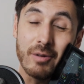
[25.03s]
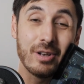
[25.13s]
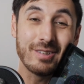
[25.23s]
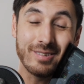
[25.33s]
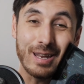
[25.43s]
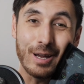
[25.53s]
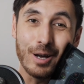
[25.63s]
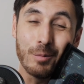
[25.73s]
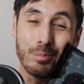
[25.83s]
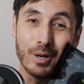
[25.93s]
I've only just set it
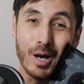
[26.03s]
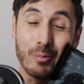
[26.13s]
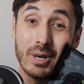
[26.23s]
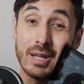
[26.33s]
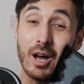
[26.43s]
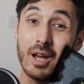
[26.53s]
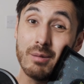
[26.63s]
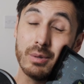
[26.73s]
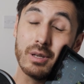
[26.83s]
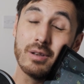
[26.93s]
up, but I'm really
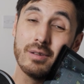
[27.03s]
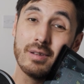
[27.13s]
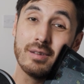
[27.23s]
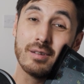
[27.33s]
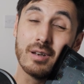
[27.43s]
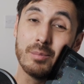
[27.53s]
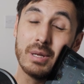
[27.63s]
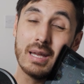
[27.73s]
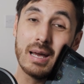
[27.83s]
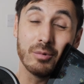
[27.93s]
hyped because it's going to
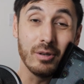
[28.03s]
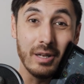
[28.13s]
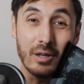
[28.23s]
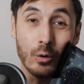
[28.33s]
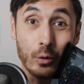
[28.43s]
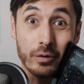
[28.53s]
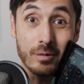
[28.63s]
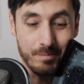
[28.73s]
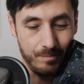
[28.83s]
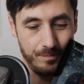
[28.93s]
be absolutely awesome.